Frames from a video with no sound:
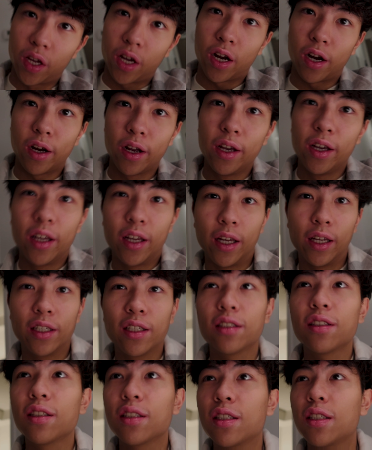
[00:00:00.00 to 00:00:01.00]
there, it
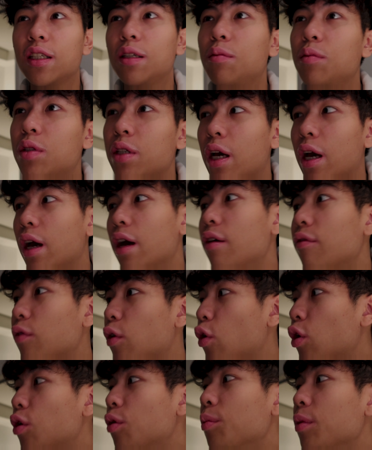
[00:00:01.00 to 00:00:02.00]
doesn't seem to have a
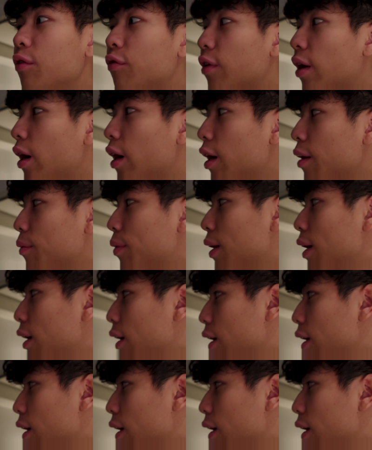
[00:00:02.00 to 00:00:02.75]
homey vibe.